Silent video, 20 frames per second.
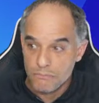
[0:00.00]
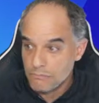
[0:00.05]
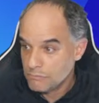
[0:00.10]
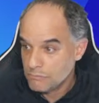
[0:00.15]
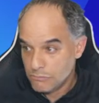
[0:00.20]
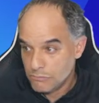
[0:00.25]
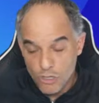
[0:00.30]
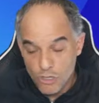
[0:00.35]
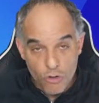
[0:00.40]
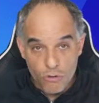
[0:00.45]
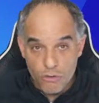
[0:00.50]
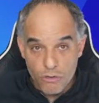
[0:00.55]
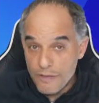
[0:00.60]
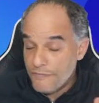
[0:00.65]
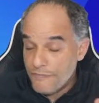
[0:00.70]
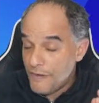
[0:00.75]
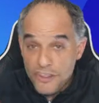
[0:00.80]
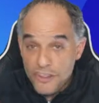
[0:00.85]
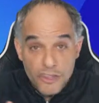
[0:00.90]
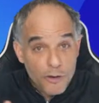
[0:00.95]
So if
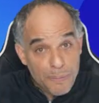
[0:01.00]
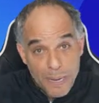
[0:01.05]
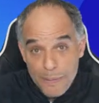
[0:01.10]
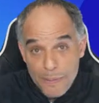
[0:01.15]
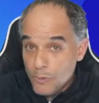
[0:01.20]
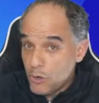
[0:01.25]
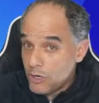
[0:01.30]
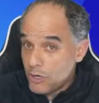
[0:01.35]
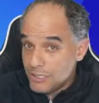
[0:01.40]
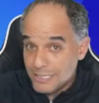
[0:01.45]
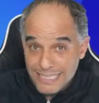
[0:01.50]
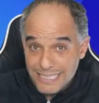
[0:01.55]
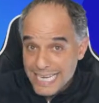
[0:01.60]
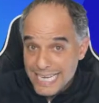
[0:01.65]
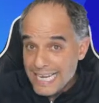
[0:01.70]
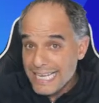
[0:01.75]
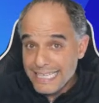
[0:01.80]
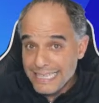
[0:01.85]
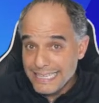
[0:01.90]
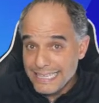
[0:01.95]
other people are
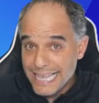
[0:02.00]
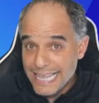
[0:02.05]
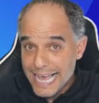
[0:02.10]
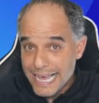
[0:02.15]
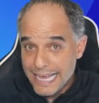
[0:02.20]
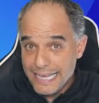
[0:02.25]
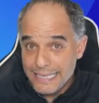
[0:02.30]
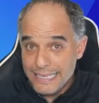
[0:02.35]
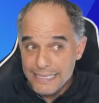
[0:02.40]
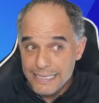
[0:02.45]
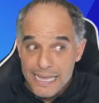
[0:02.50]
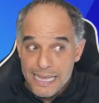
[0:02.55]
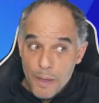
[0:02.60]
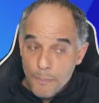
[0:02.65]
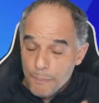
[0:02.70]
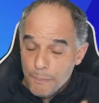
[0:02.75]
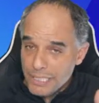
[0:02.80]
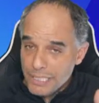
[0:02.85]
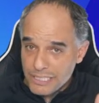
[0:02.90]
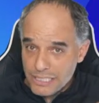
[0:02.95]
seeing that,
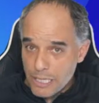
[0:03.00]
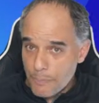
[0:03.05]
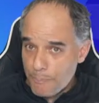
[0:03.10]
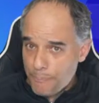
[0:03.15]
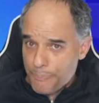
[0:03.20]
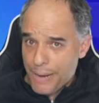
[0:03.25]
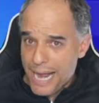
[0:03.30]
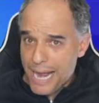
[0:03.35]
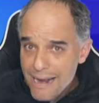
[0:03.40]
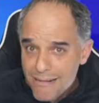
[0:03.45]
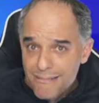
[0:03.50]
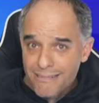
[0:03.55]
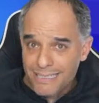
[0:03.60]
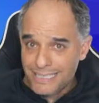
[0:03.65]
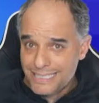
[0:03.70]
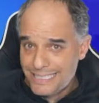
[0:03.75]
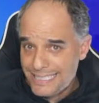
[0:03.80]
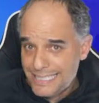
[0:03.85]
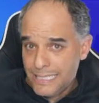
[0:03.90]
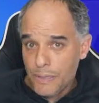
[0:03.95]
but the
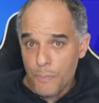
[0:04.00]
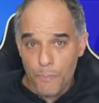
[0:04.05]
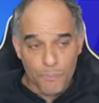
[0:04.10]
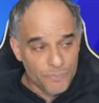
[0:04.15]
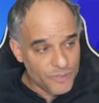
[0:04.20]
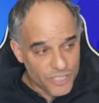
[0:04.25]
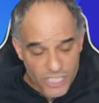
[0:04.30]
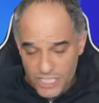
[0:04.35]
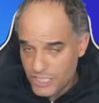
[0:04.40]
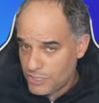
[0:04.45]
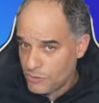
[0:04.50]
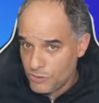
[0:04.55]
parents just